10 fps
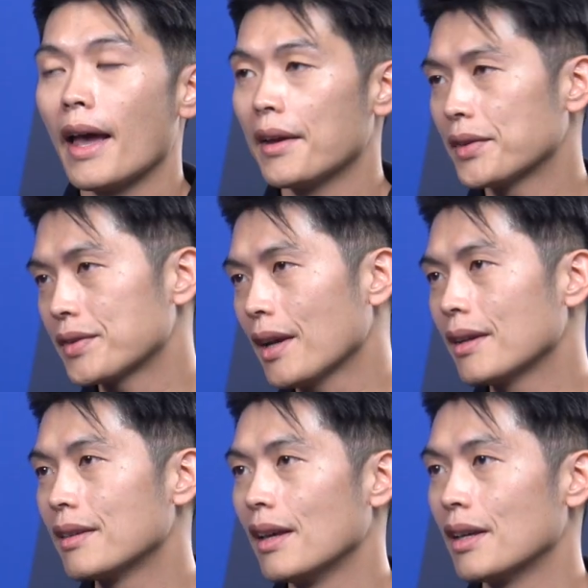And the
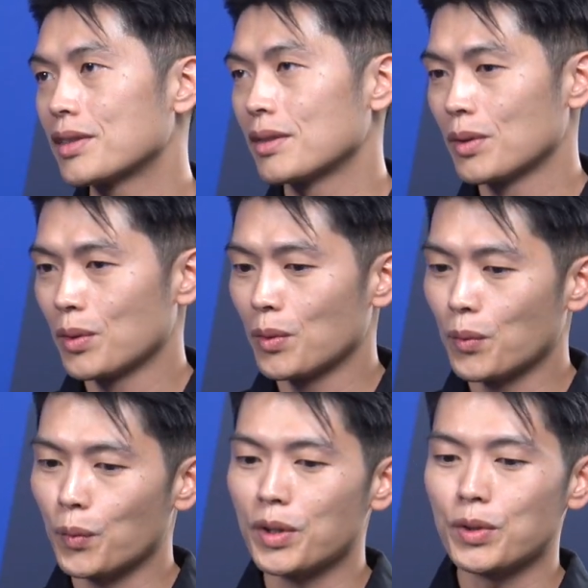second is
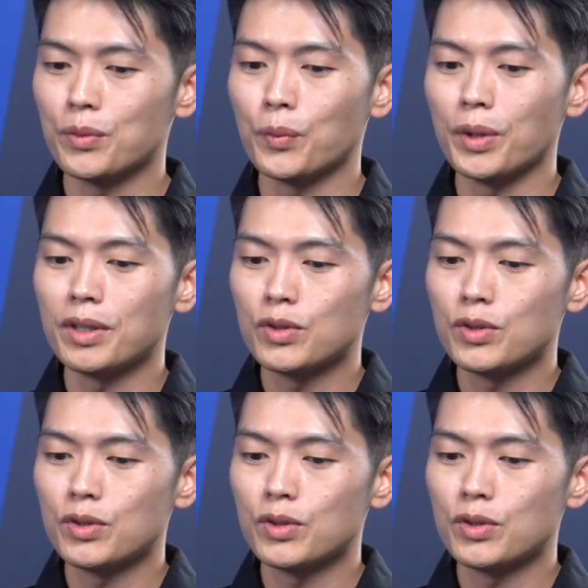we